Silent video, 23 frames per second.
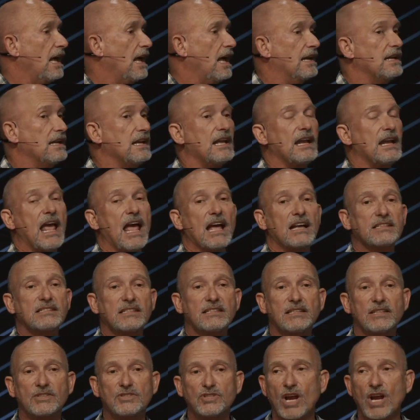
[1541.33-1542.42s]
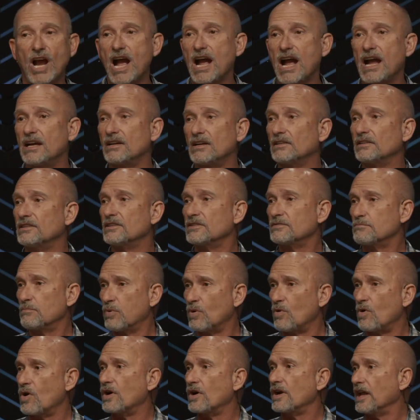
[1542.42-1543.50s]
And then as the child is
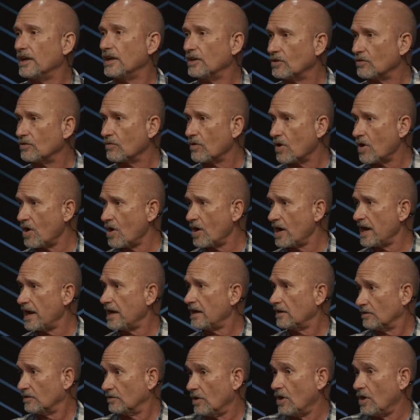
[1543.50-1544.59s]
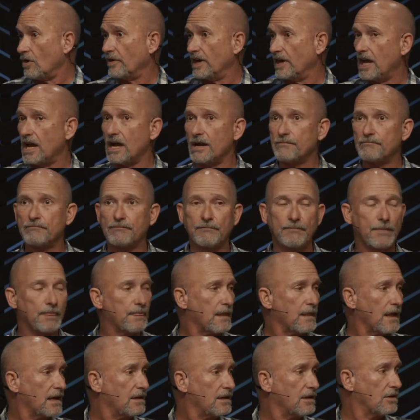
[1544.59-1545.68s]
born and growing up,
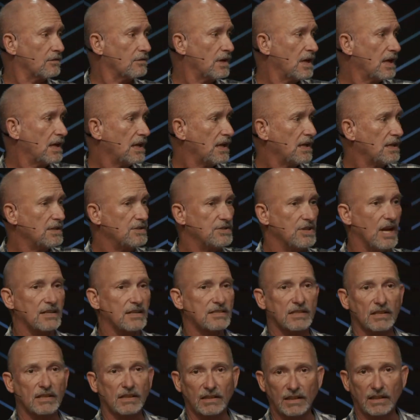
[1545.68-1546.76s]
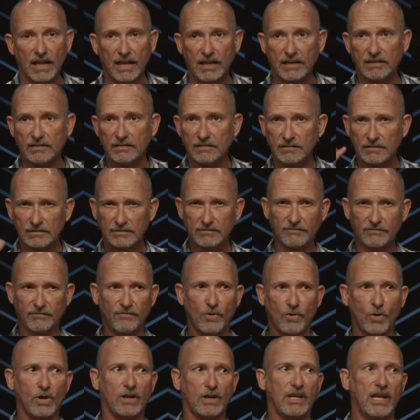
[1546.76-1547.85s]
I know Jess and Glenn,
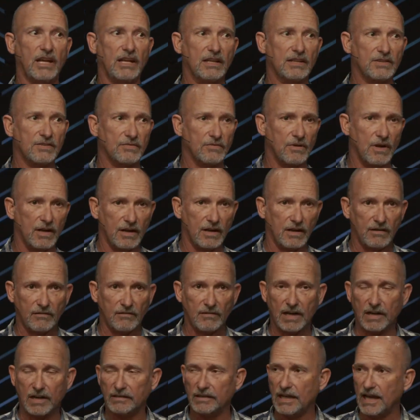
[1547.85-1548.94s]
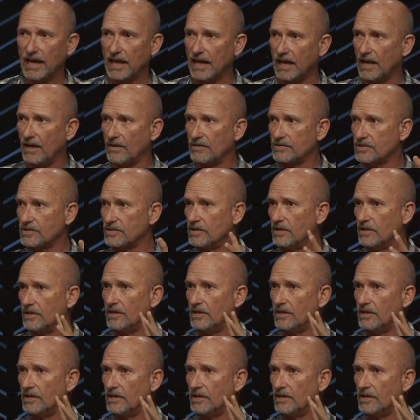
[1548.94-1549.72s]
4 kids running around the house,